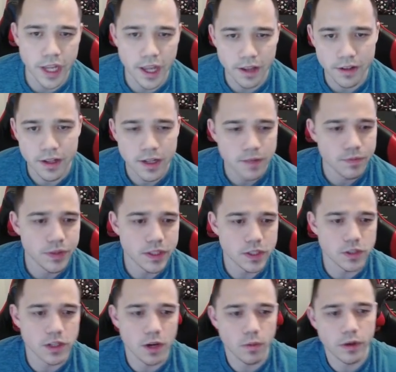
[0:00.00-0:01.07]
and this is
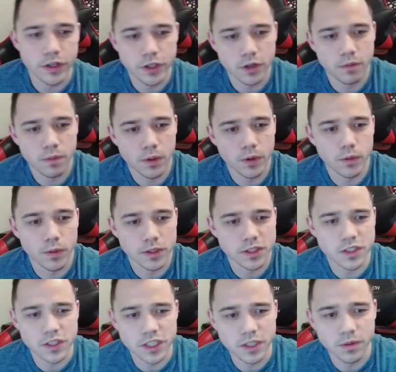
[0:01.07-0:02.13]
not what your opponent to
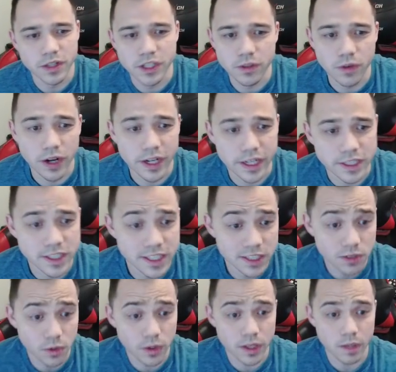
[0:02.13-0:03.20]
see when you're running a
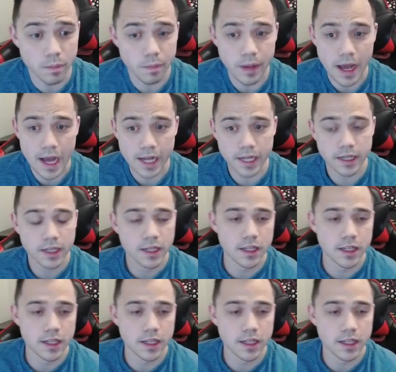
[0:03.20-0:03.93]
Scizor in the back.